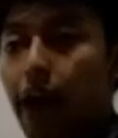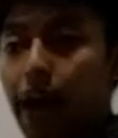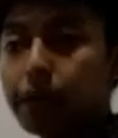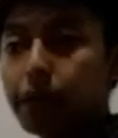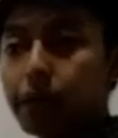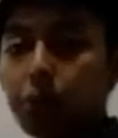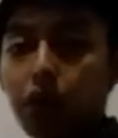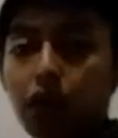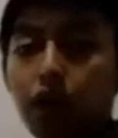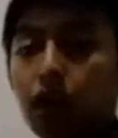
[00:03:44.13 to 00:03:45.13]
and many more.
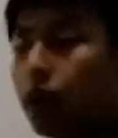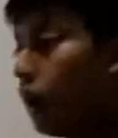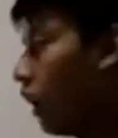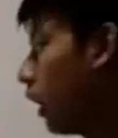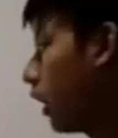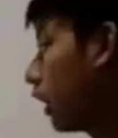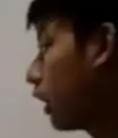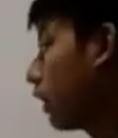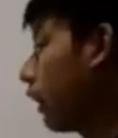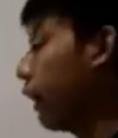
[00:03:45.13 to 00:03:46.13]

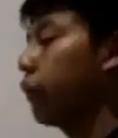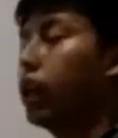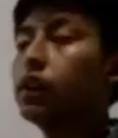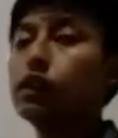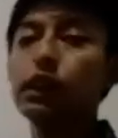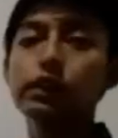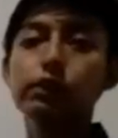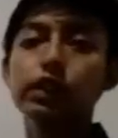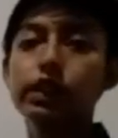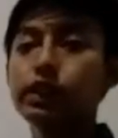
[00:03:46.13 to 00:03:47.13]
Well,
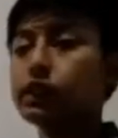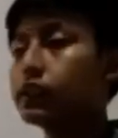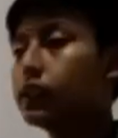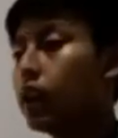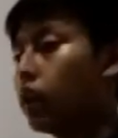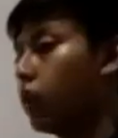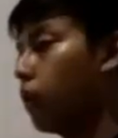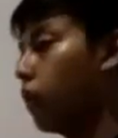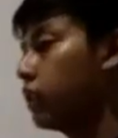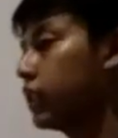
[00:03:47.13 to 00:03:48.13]
actually, they are
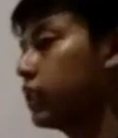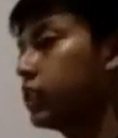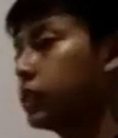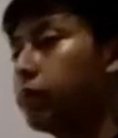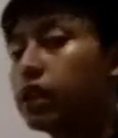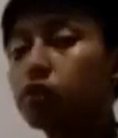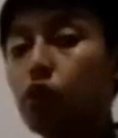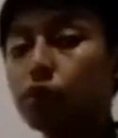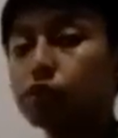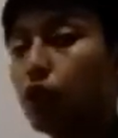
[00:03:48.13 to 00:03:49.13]
only the best
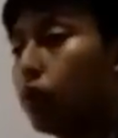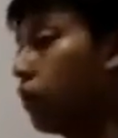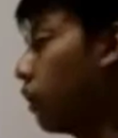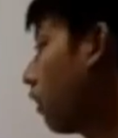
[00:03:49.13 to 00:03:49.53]
forms of